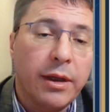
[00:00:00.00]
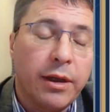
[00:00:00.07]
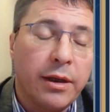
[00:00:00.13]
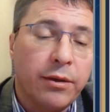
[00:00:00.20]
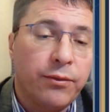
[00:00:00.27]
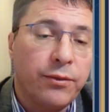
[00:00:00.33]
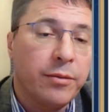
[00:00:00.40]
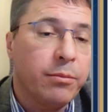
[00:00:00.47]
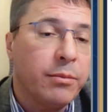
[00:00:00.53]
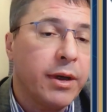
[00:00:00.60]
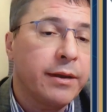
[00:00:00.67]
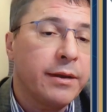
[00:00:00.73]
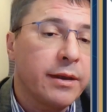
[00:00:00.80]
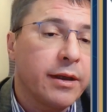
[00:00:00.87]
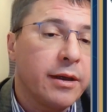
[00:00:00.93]
And for a
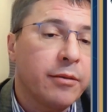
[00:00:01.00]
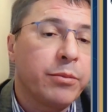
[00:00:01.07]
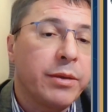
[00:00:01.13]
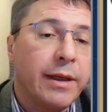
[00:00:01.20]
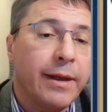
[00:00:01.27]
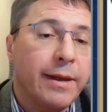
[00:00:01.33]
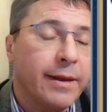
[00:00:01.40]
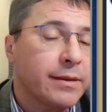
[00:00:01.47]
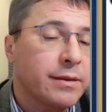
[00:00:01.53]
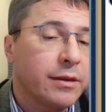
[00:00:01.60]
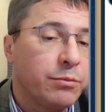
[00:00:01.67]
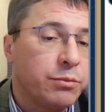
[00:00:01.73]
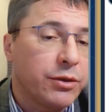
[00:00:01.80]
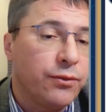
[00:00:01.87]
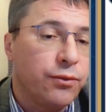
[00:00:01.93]
mining company,
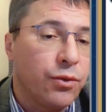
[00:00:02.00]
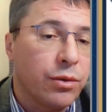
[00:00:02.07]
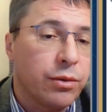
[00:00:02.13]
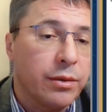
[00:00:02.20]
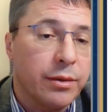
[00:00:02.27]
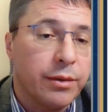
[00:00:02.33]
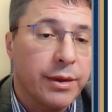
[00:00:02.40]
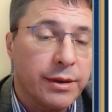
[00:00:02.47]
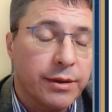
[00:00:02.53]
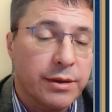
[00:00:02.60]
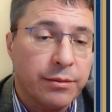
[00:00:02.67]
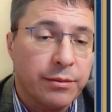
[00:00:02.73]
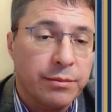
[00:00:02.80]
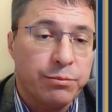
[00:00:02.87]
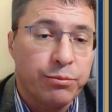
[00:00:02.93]
asset portfolio is
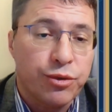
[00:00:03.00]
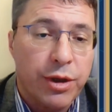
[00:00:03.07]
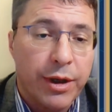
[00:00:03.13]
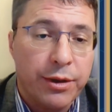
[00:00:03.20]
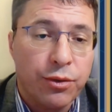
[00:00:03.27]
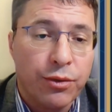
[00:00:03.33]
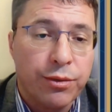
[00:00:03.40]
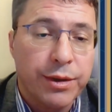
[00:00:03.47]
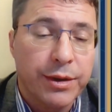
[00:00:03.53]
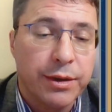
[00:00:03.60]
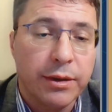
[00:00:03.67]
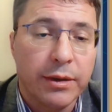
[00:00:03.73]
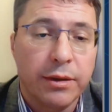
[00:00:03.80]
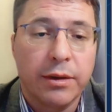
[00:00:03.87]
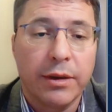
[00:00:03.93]
a
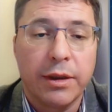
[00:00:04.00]
priority